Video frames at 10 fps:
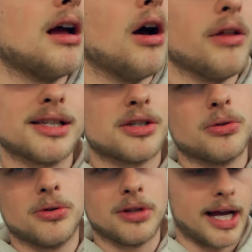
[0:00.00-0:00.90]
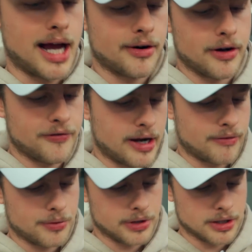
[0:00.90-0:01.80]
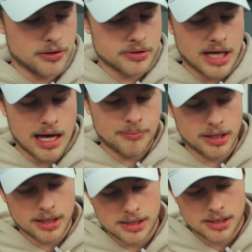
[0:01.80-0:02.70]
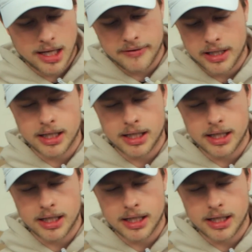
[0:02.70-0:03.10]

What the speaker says: oh, that's cool. Like, I don't know if I'd ever really use that, but that's just kind of a neat